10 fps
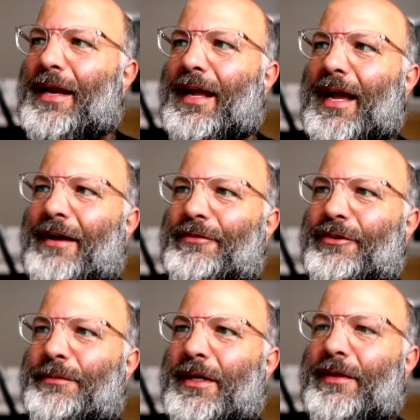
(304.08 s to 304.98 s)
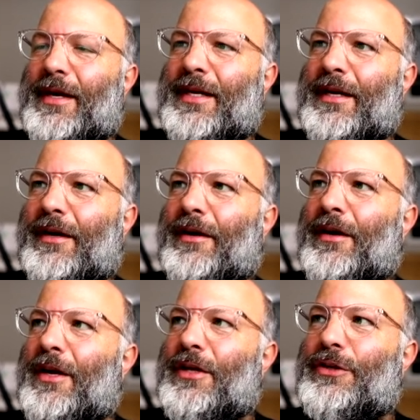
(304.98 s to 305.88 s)
I have displayed right
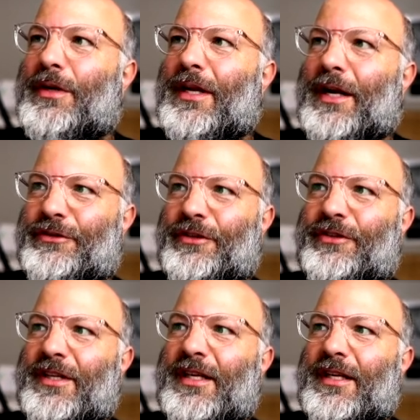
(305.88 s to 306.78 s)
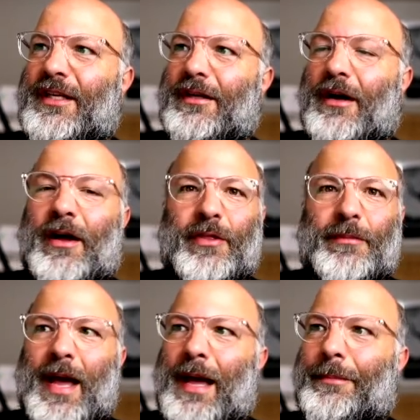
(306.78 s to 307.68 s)
here, you can actually see on the
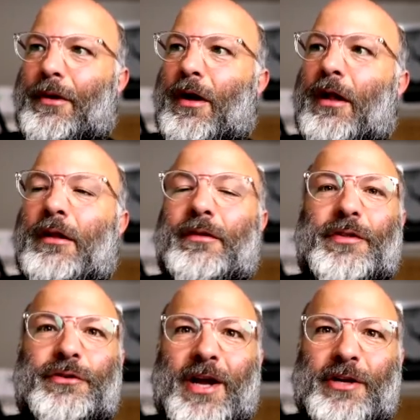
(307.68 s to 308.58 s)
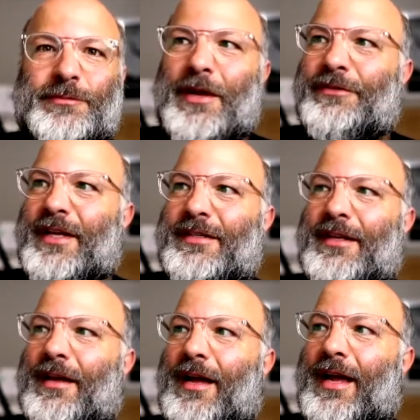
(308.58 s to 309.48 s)
map all of the trash piles I
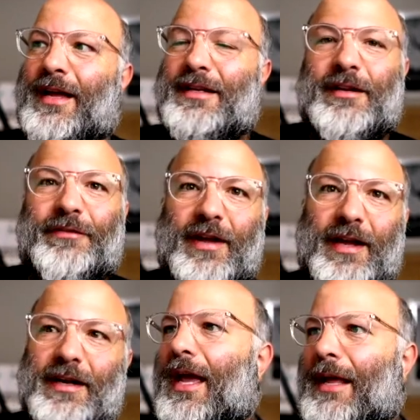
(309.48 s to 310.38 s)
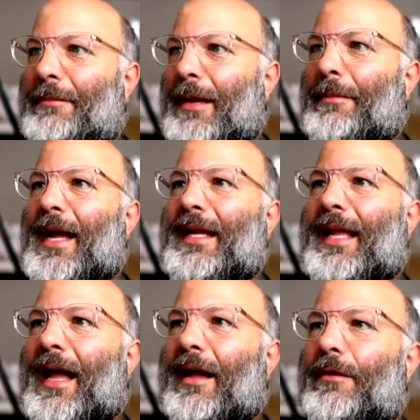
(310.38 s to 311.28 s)
identified. And by my
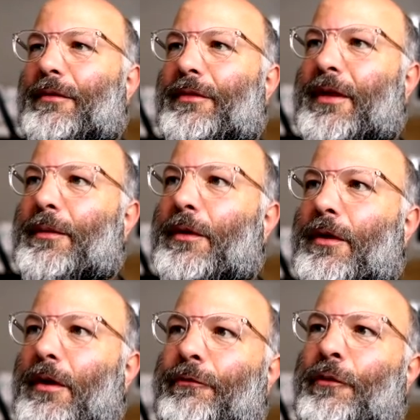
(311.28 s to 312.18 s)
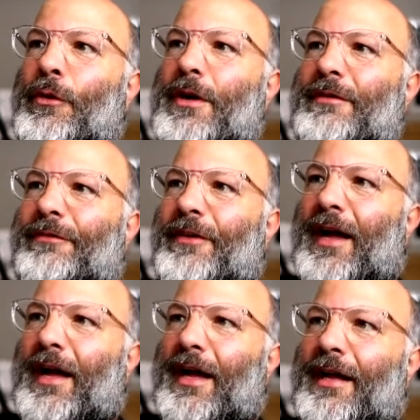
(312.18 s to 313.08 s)
count, there were
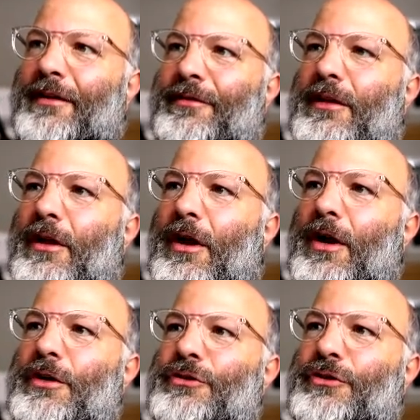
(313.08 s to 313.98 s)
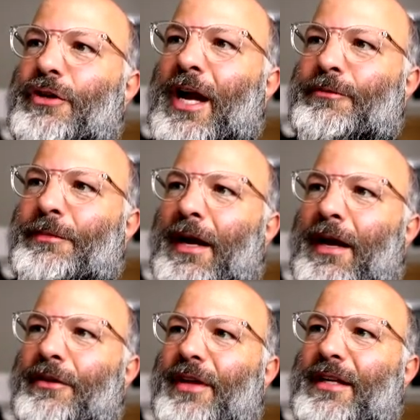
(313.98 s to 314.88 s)
45 large trash
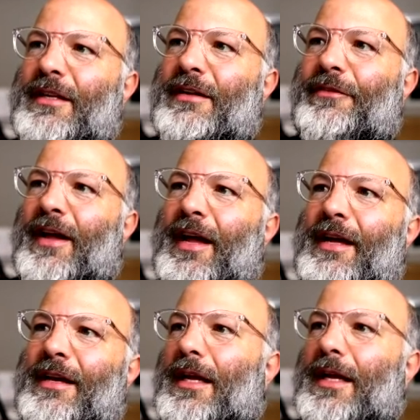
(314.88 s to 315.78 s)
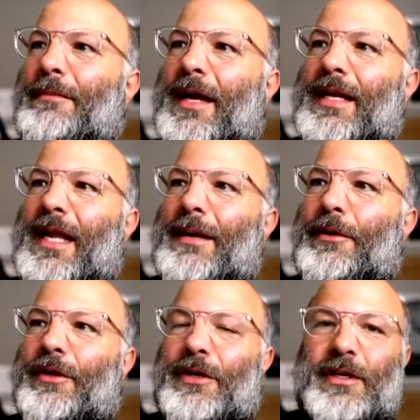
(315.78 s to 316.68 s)
piles identified in my
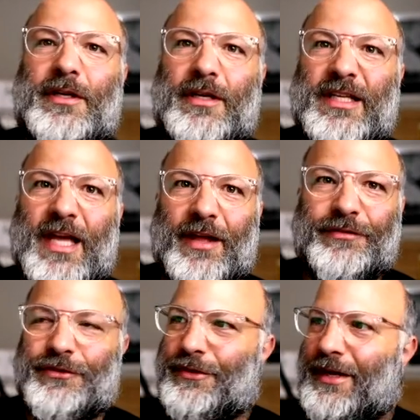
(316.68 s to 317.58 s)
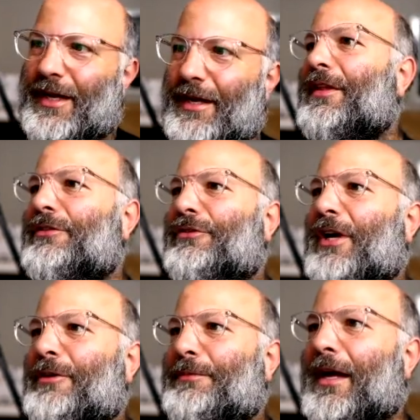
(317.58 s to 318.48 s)
neighborhood yesterday. These
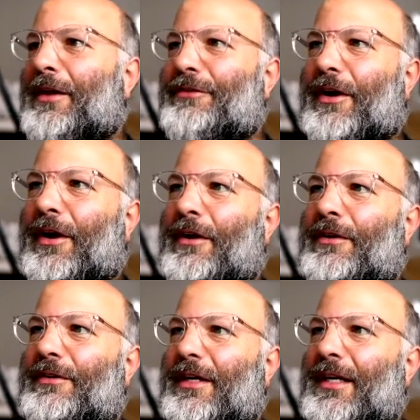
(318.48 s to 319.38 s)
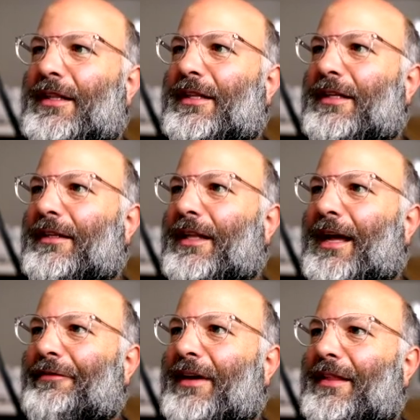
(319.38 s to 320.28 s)
trash piles aren't anything to
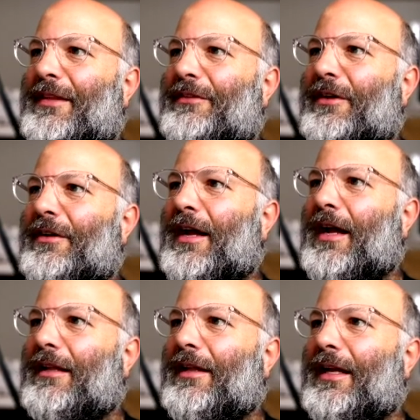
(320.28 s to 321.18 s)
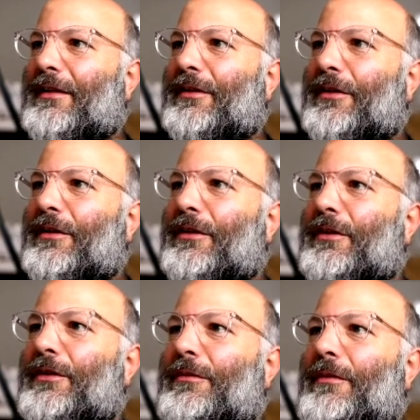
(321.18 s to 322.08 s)
laugh at. These are not like
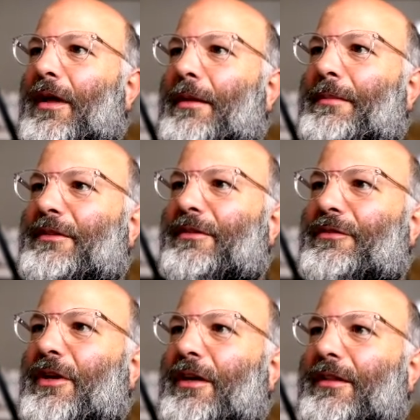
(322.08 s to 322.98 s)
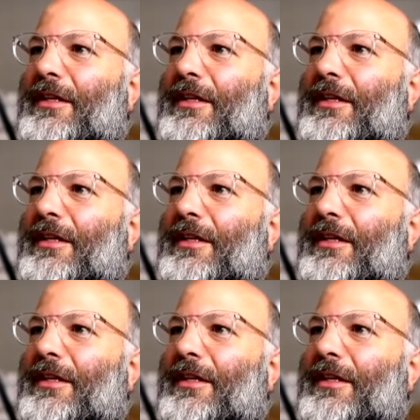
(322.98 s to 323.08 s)
little bits of junk.